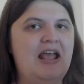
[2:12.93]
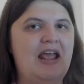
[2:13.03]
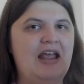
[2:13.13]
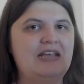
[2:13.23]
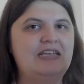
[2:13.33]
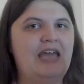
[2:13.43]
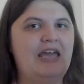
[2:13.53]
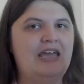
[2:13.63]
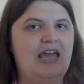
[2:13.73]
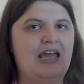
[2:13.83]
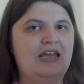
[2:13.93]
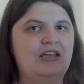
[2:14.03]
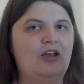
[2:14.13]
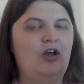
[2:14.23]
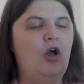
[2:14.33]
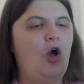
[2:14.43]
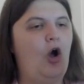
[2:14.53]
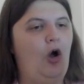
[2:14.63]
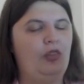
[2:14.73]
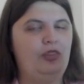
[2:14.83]
AKA
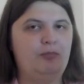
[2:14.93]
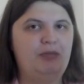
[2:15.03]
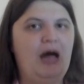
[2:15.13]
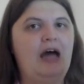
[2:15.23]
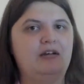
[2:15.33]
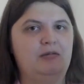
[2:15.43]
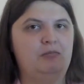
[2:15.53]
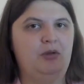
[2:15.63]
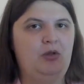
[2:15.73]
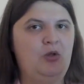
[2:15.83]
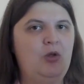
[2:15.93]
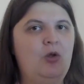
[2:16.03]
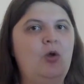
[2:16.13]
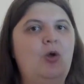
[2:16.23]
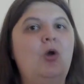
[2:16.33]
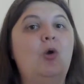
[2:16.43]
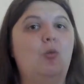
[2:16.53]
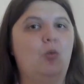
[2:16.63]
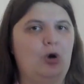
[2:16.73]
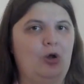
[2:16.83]
on the bottom,
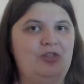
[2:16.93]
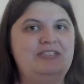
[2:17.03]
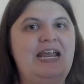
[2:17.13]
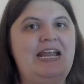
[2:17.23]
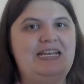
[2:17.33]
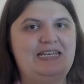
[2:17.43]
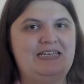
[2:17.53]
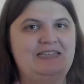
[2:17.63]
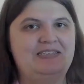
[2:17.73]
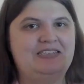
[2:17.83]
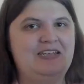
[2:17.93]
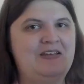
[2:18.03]
where all the data is.